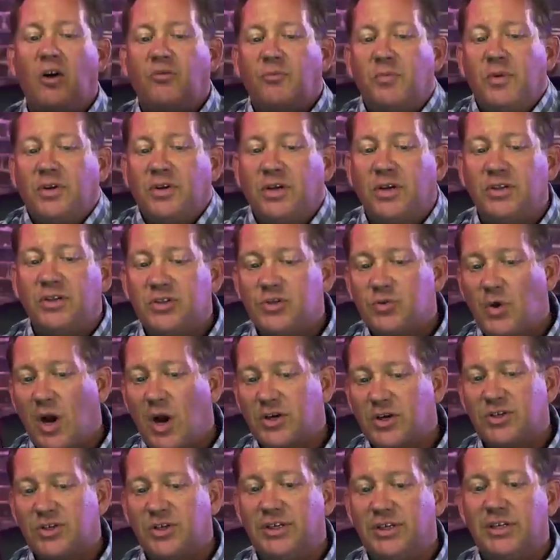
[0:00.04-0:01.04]
Hoffman
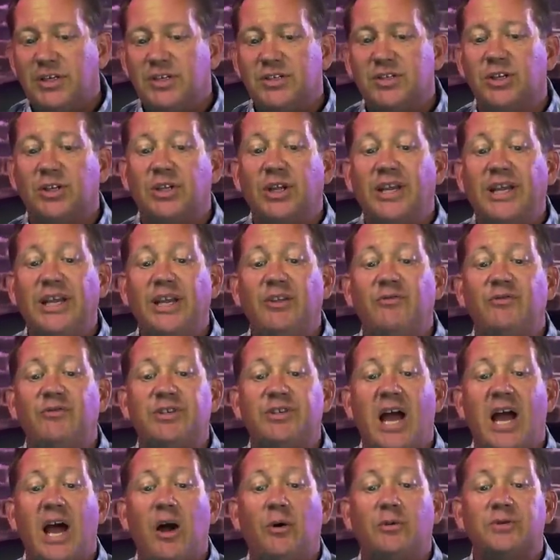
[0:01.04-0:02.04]
Construction to
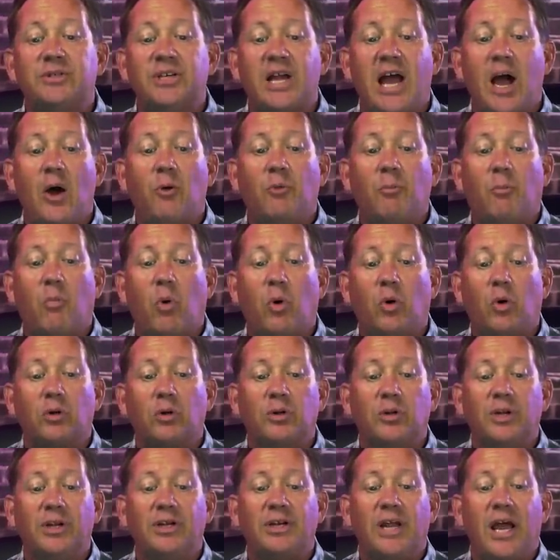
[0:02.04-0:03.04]
leave downtown
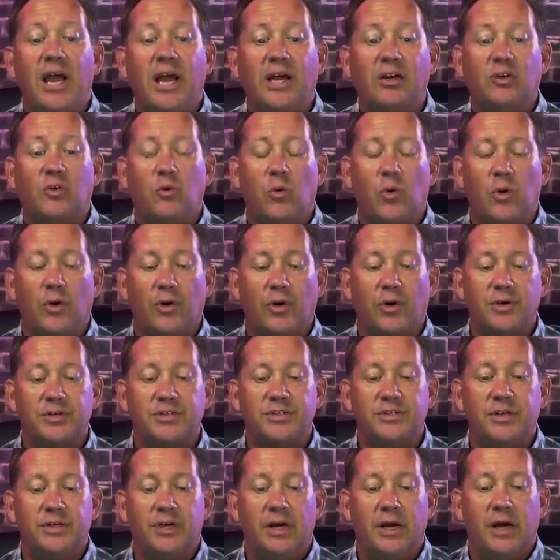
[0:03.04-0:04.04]
Portland
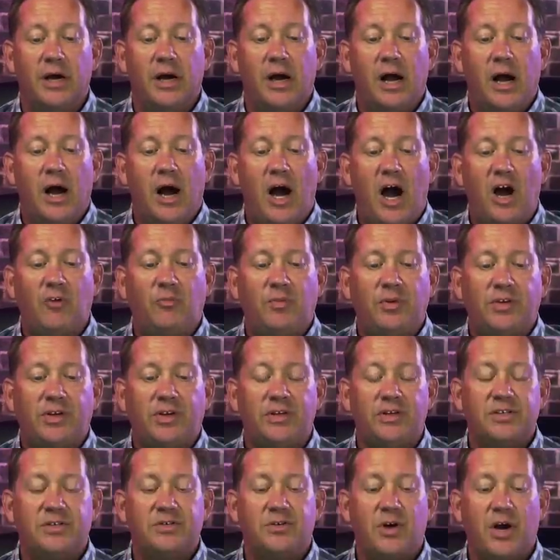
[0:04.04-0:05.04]
headquarters.
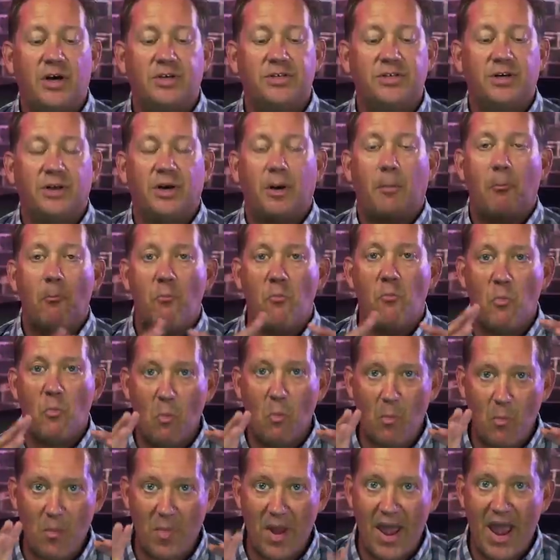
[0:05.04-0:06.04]
Hoffman Construction,
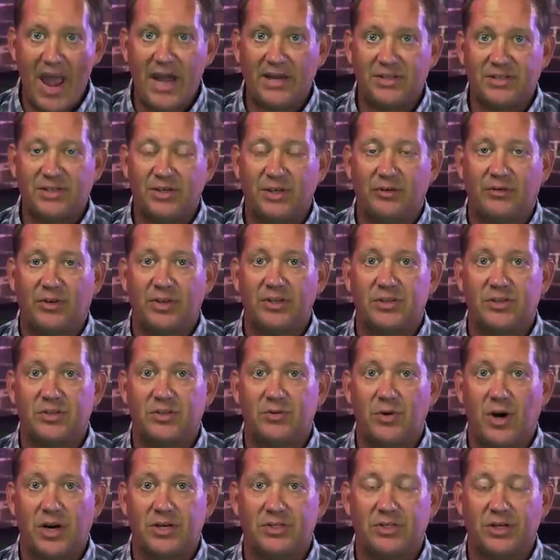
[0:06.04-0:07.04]
massive
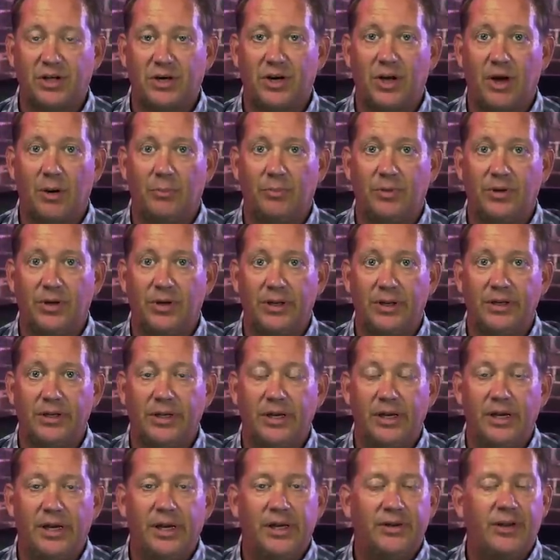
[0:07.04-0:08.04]
construction
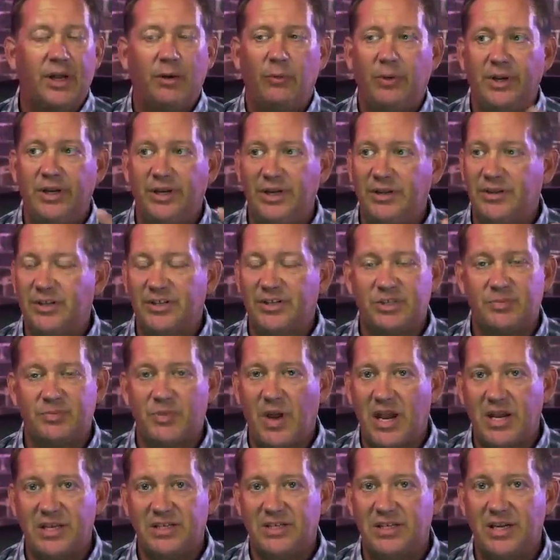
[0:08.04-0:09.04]
company. They redid the
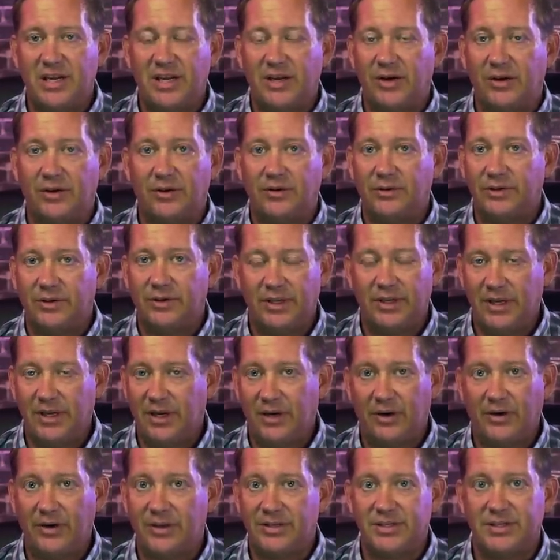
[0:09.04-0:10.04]
Space Needle
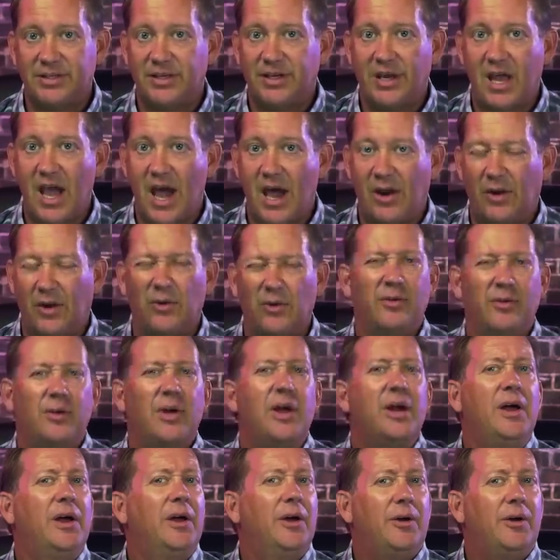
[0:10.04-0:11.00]
here in Seattle.